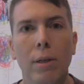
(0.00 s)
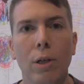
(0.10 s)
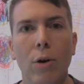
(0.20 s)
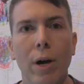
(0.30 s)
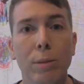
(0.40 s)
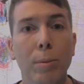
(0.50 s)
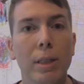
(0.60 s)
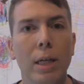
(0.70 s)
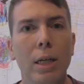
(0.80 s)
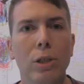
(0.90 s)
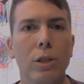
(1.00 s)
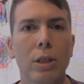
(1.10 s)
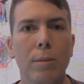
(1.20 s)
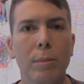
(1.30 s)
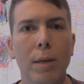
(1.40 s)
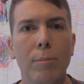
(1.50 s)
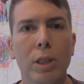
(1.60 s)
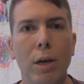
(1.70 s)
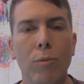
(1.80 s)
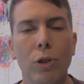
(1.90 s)
You know, expectations sometimes
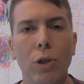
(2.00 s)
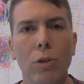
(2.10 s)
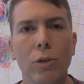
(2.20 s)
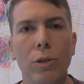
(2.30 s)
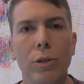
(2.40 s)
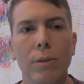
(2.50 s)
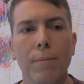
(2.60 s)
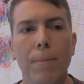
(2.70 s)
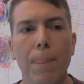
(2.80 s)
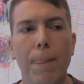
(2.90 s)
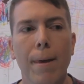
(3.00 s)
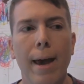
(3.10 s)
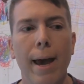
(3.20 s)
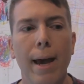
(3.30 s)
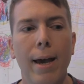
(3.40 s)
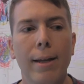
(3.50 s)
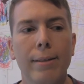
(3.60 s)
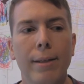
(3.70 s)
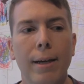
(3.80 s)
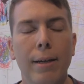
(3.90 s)
set results.
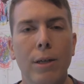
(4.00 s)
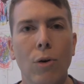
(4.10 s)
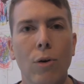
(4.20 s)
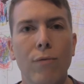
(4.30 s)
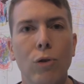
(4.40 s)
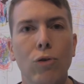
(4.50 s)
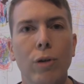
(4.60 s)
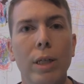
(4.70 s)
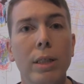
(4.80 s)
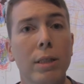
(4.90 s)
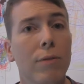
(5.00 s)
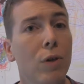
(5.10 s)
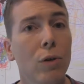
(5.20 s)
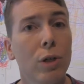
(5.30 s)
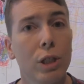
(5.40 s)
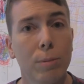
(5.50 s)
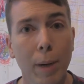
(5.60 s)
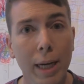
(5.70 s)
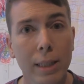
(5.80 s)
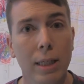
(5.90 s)
And uh, you know, if you treat, if you don't
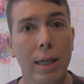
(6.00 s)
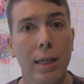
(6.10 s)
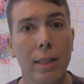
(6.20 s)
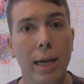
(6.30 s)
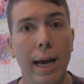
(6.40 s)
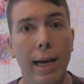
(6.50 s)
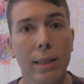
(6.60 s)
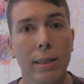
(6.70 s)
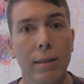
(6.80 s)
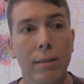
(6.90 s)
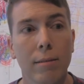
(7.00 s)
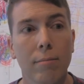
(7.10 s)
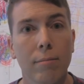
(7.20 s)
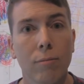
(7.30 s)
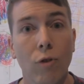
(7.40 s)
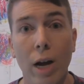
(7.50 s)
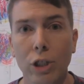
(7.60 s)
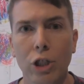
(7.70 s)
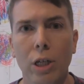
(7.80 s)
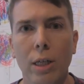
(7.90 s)
expect a kid to act
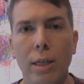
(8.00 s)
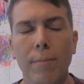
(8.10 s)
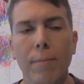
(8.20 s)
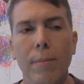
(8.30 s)
rationally,